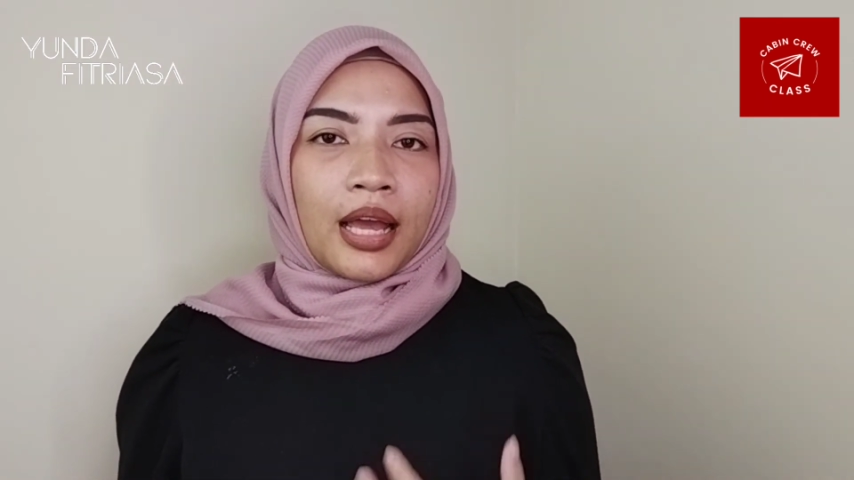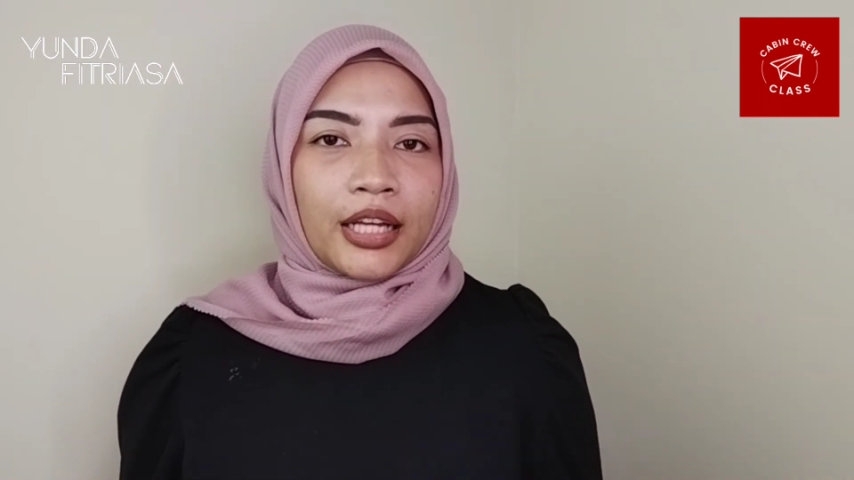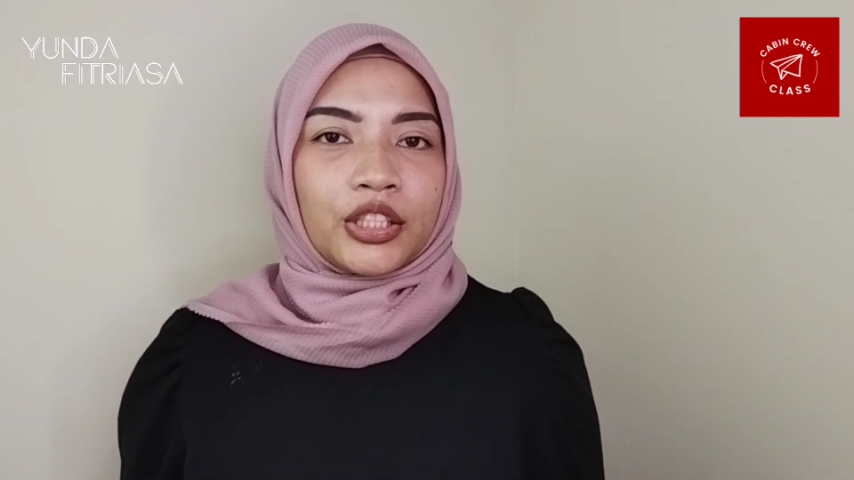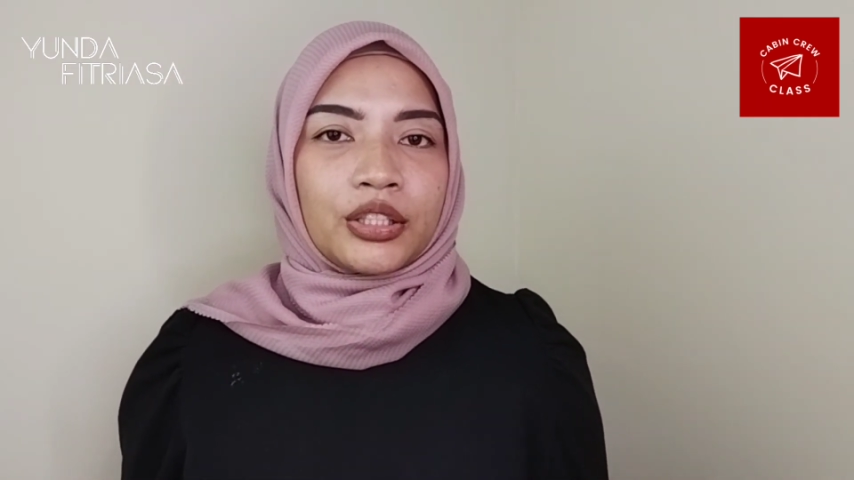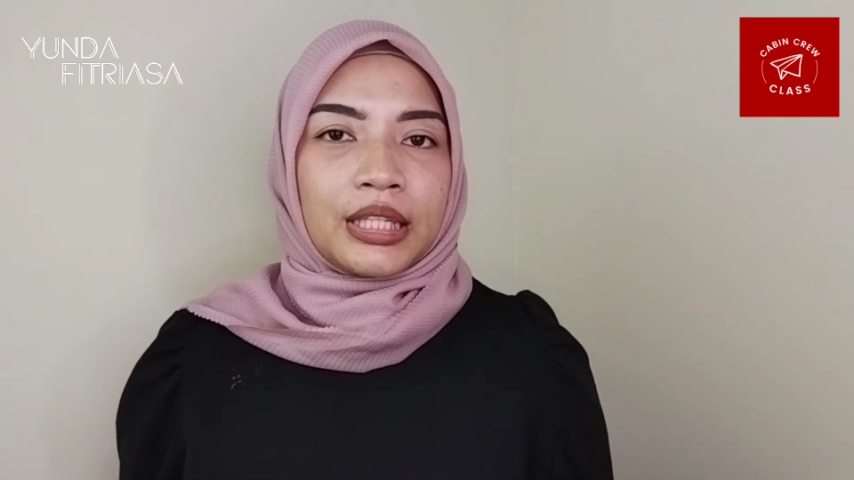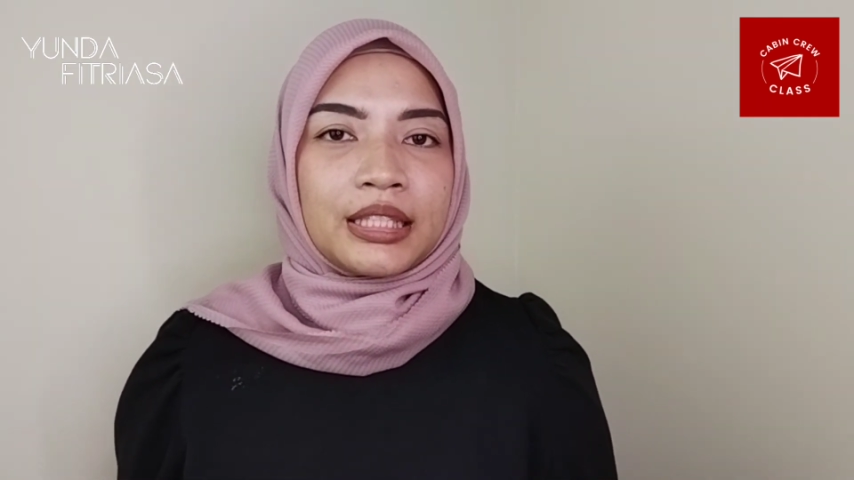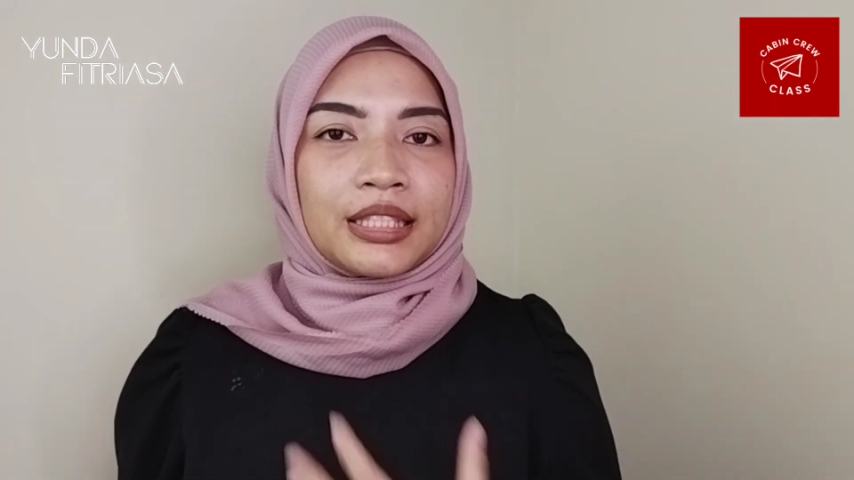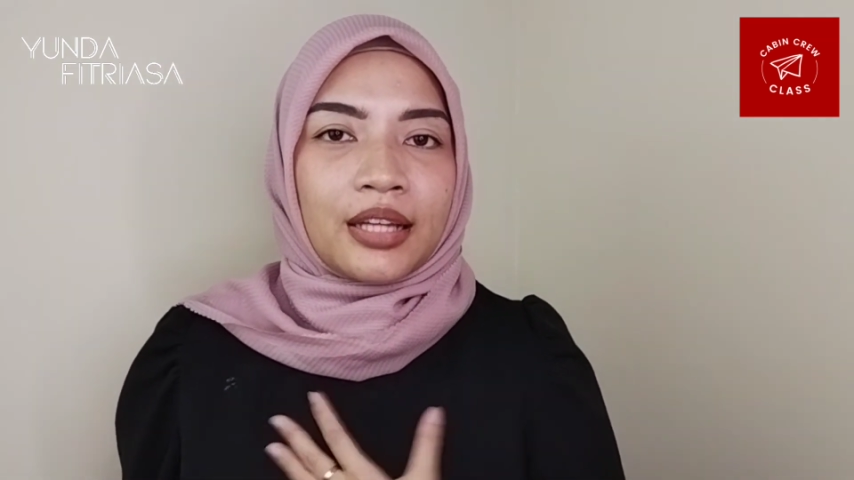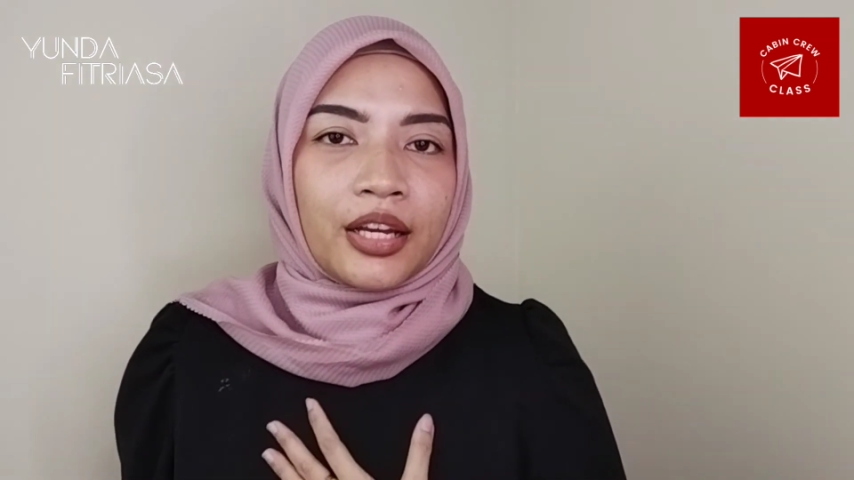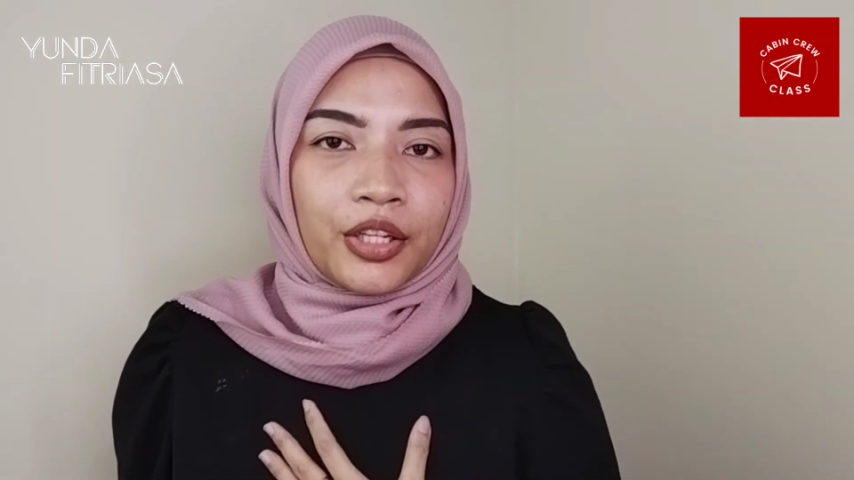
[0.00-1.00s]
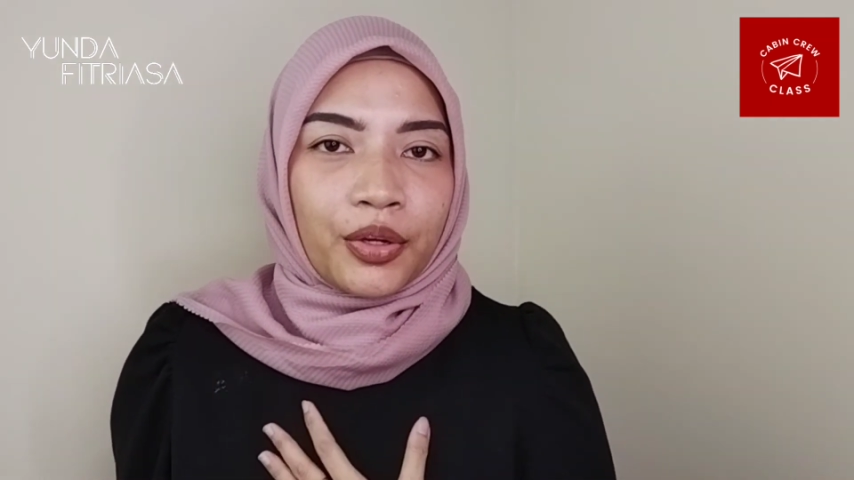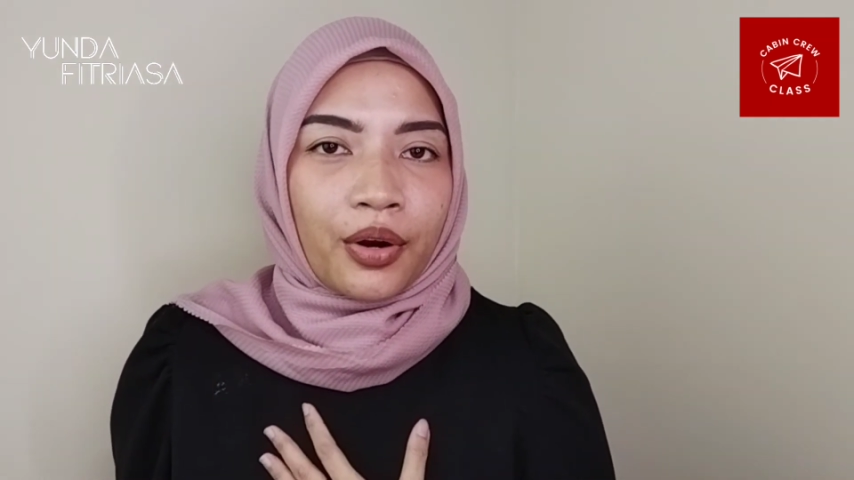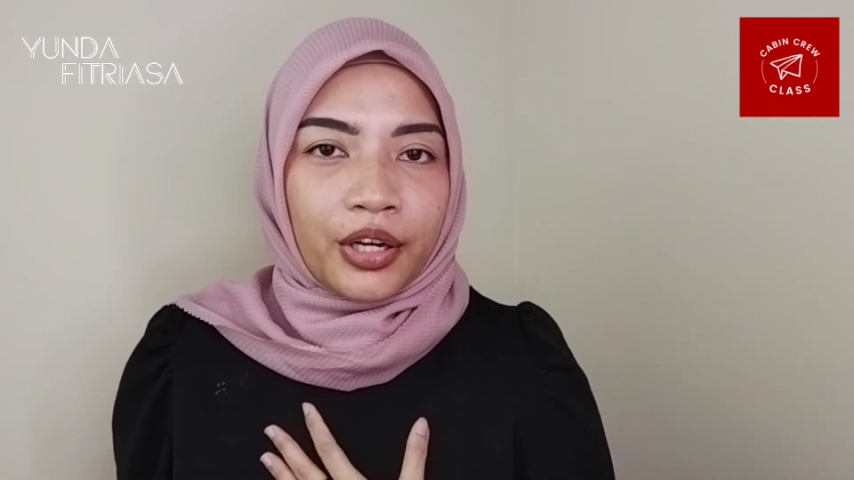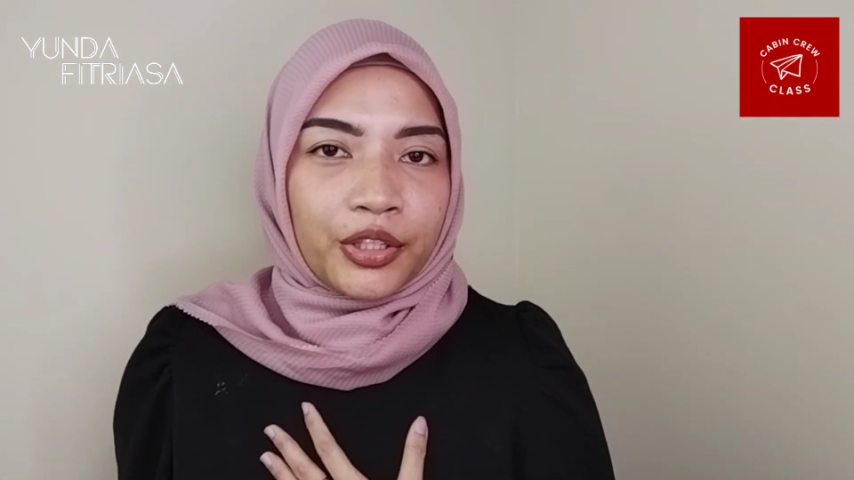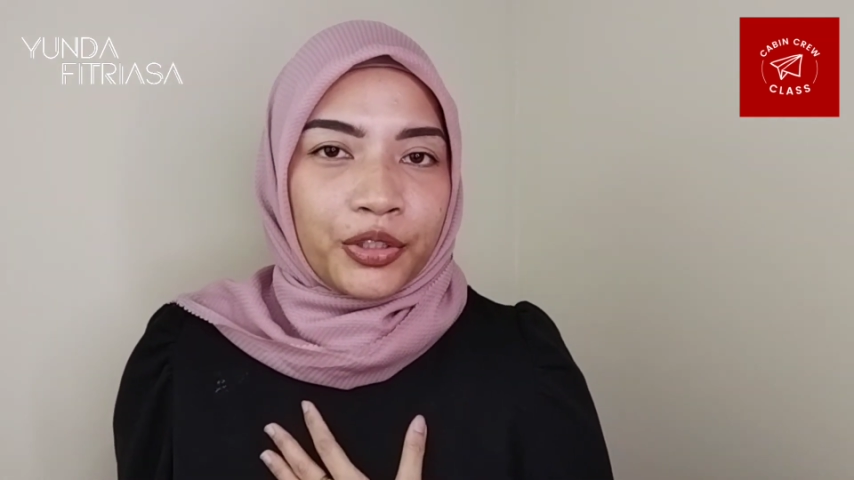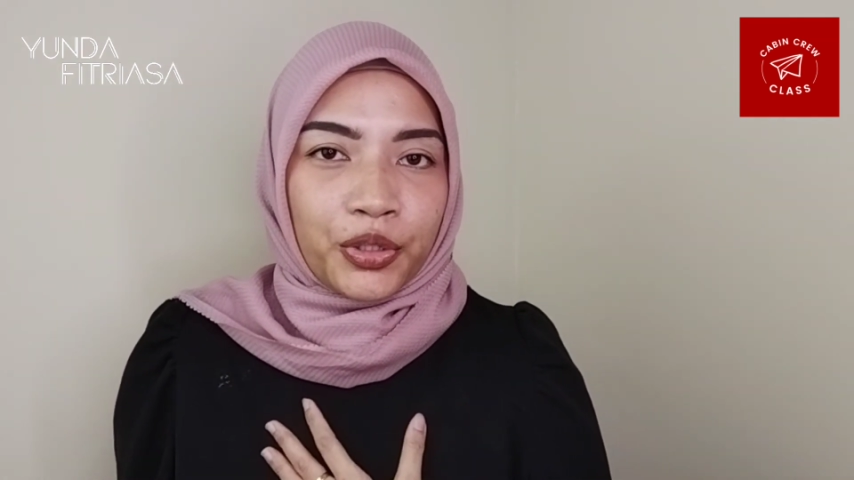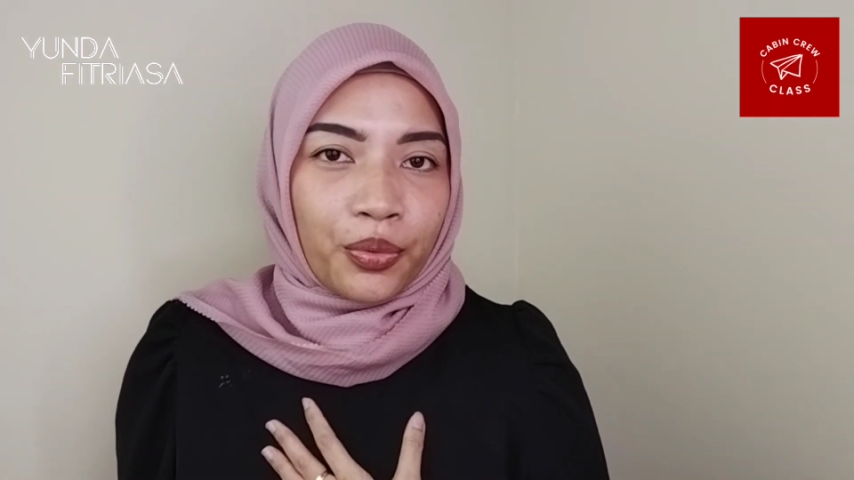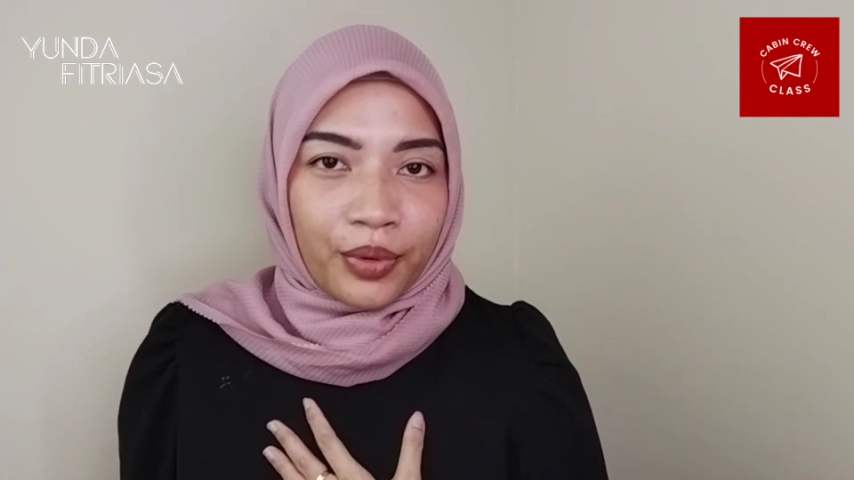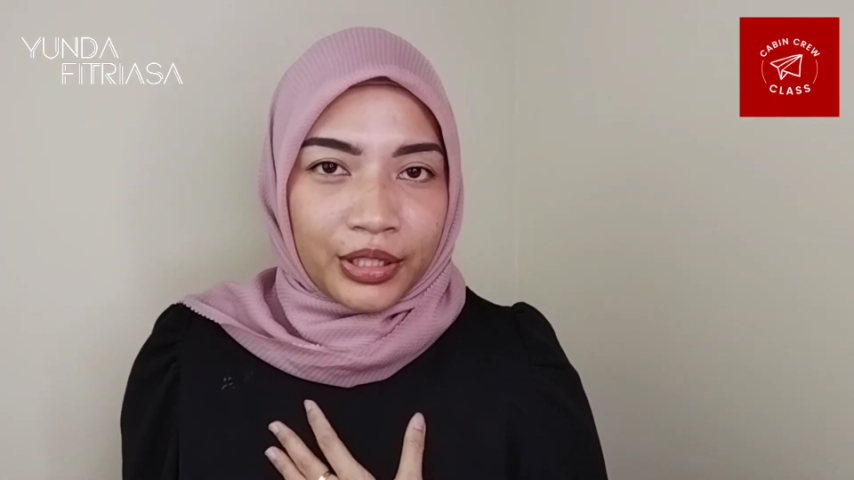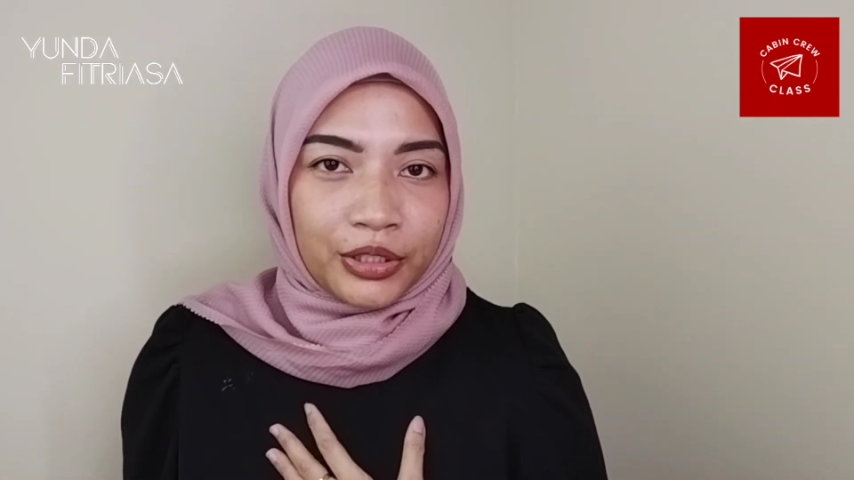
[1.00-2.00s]
actually inside your heart, you
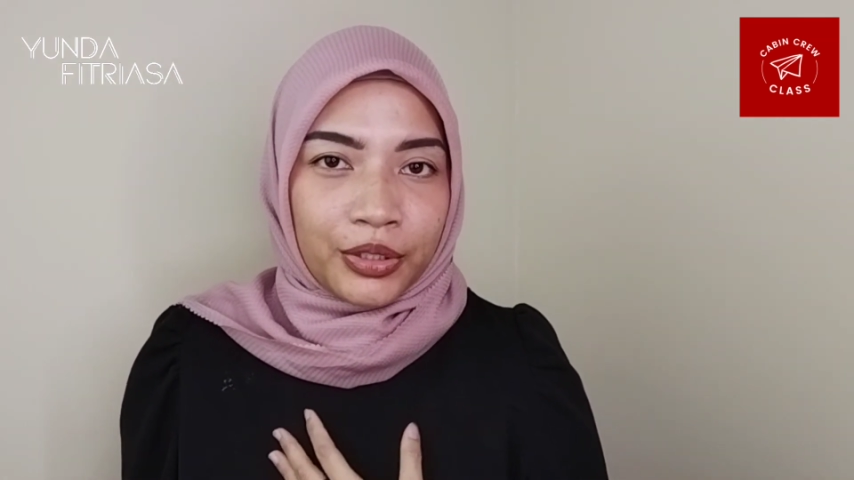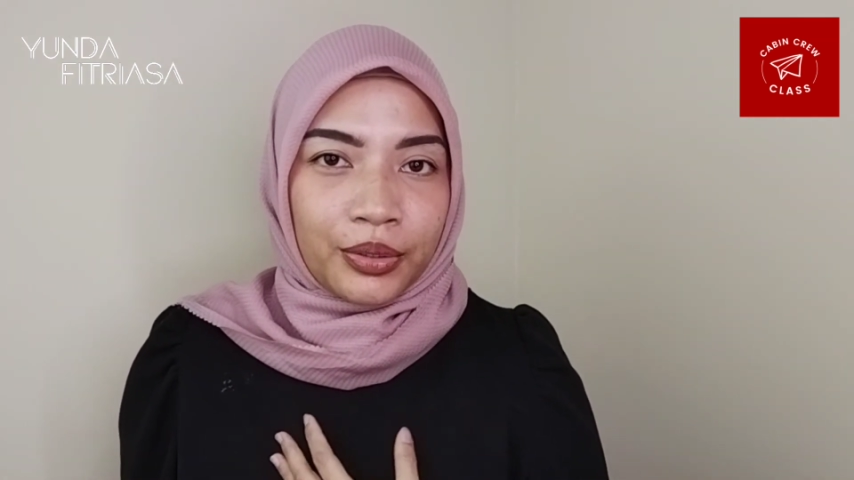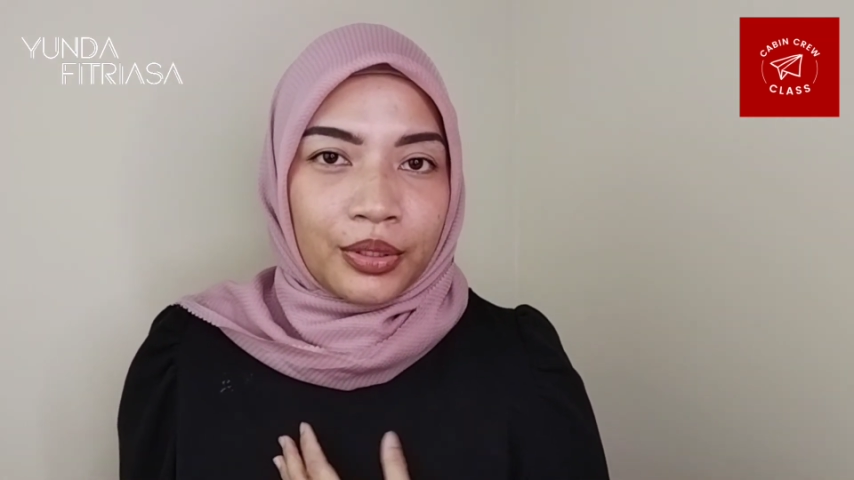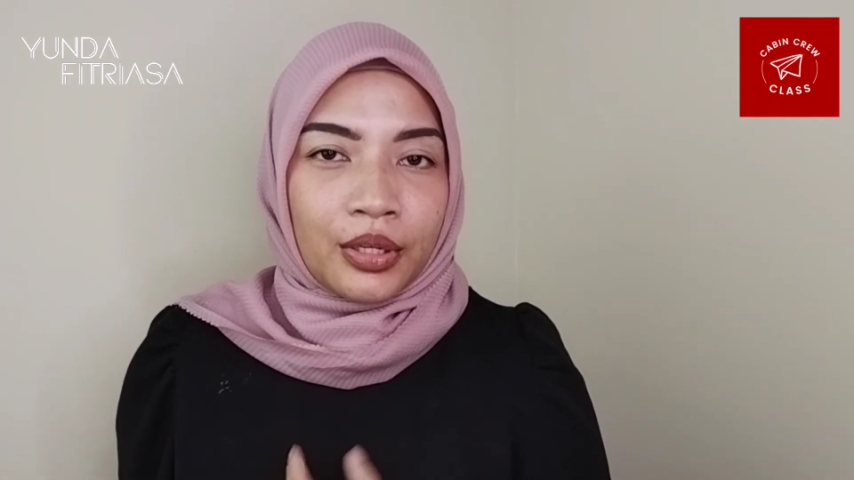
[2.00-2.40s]
don't want to.